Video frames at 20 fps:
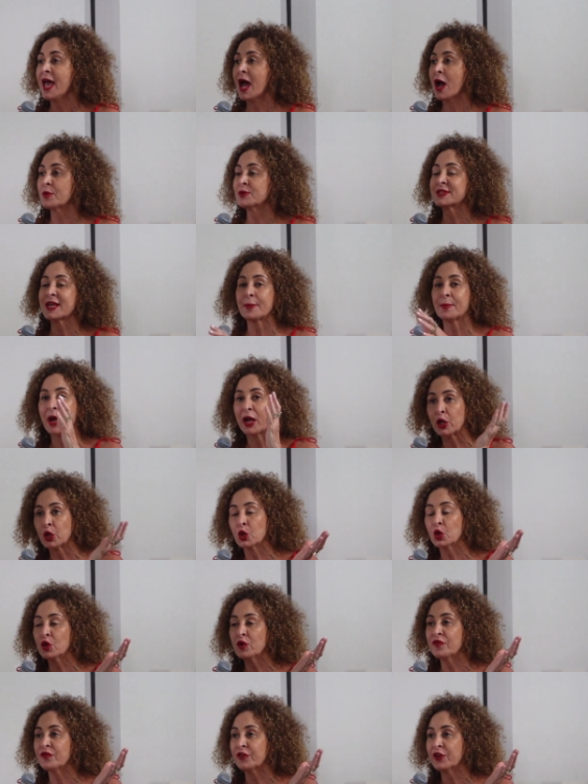I was at my
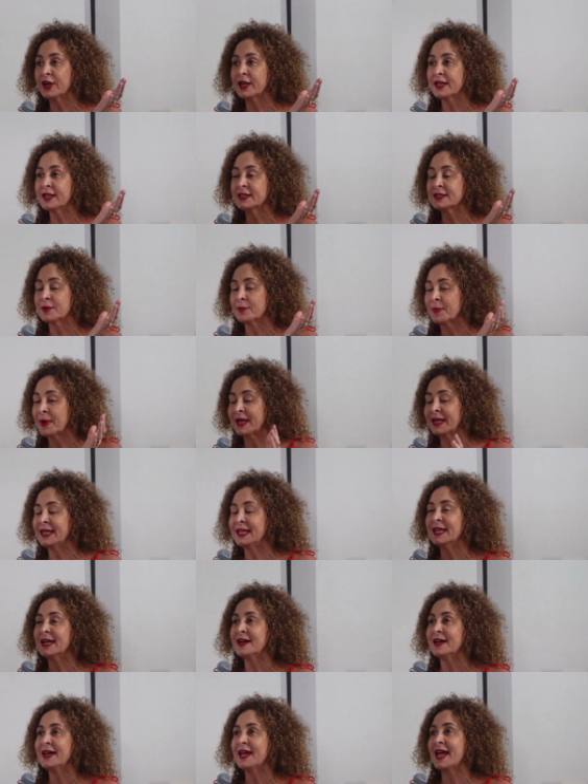girlfriend
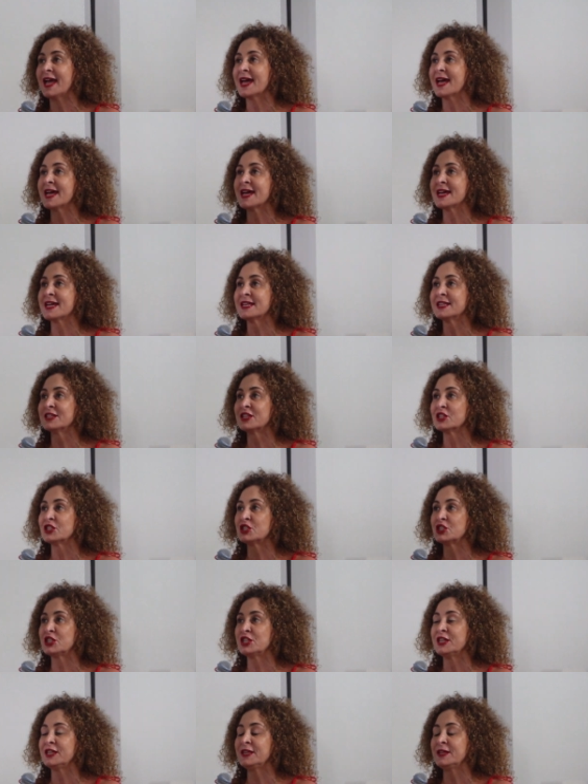Maria, and
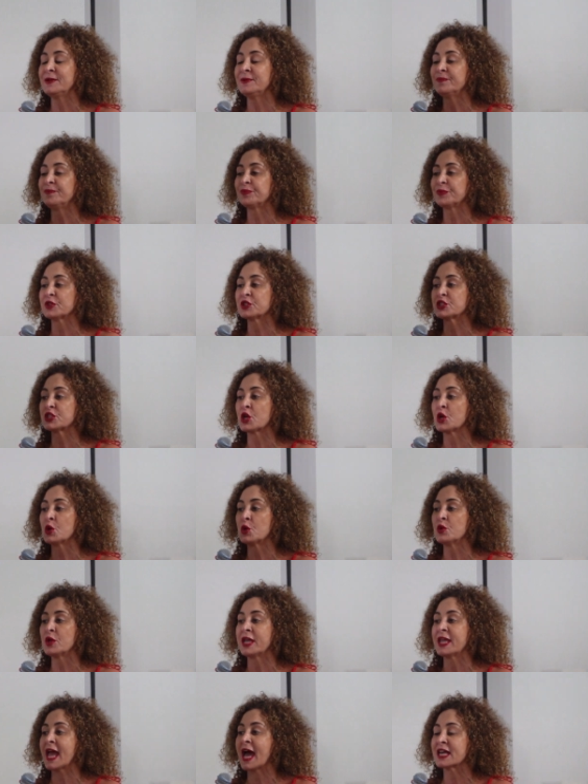she. So
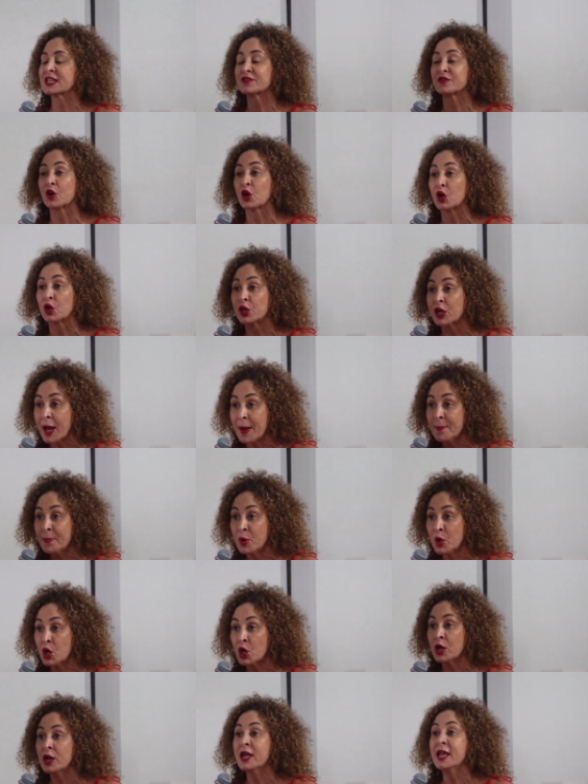he asked for her
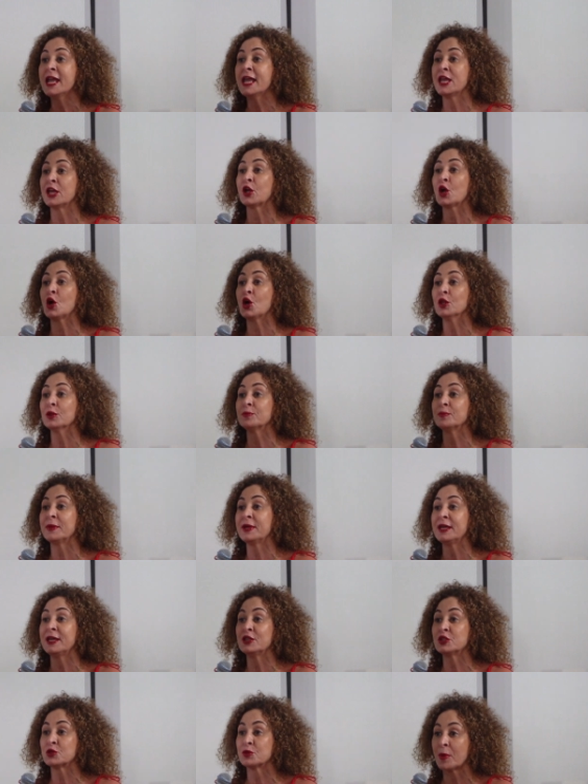number. He called
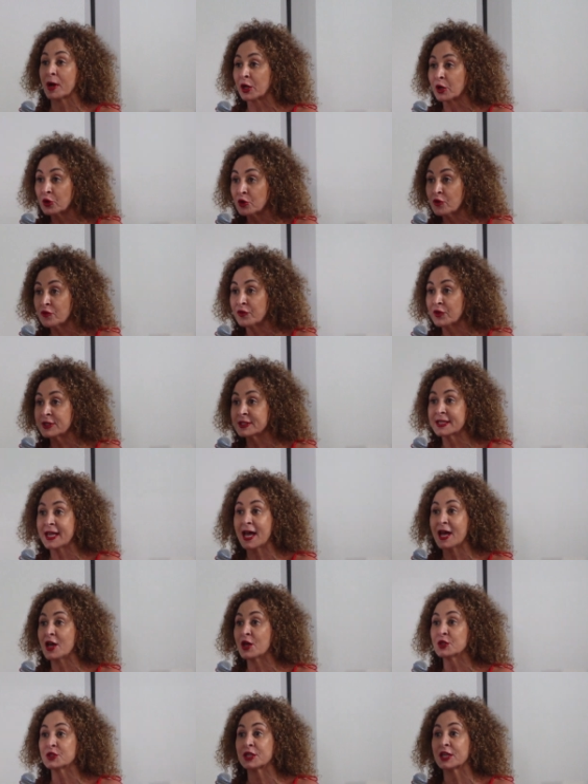me to my girlfriend's
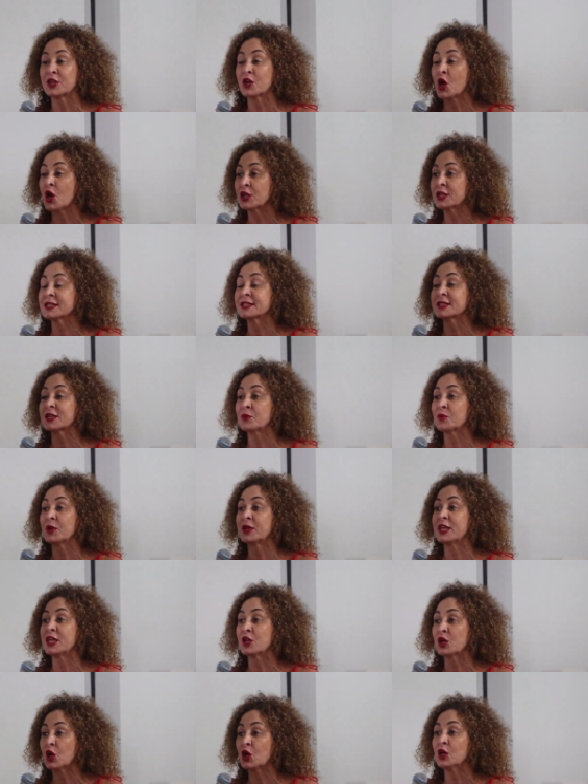house, and honestly, when
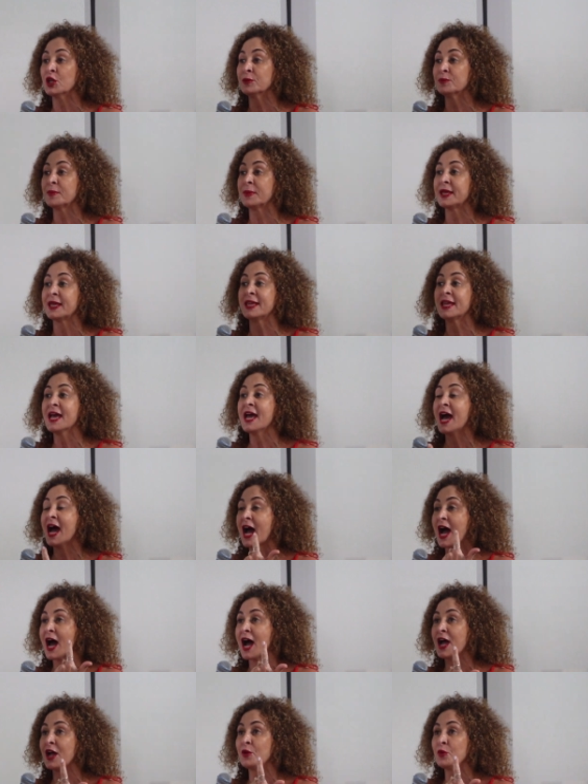he called me,
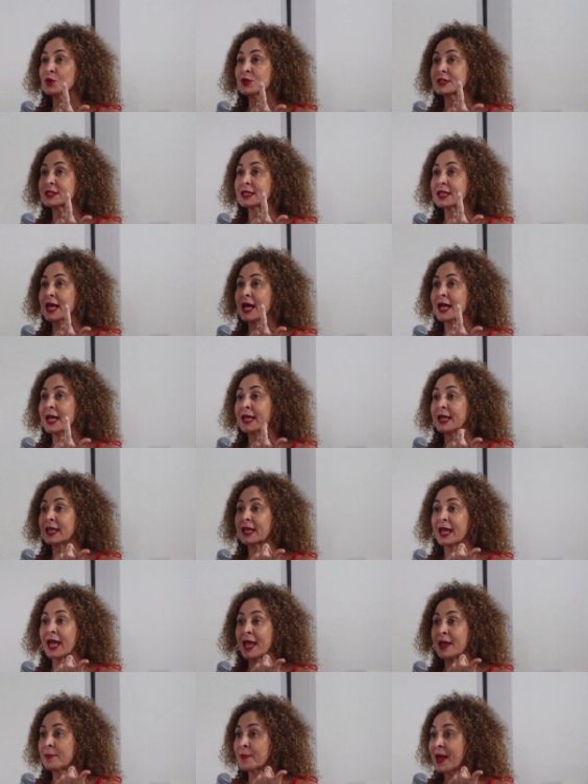I was like
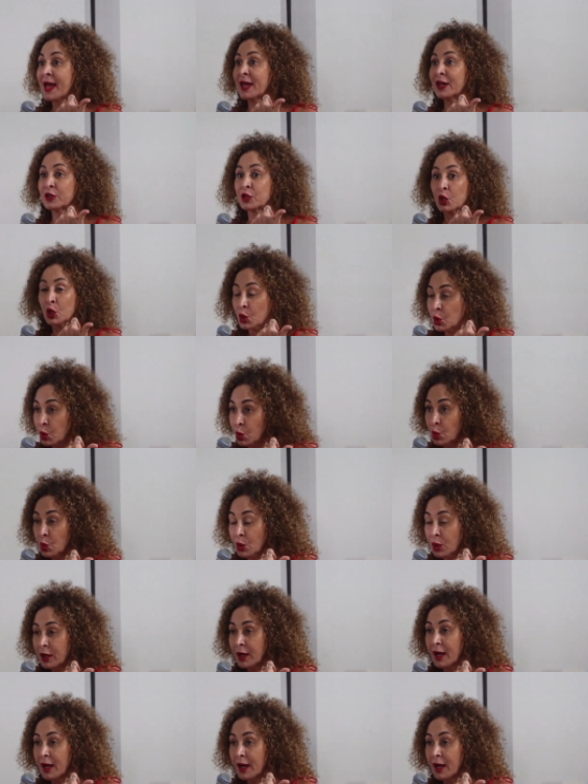a mad who.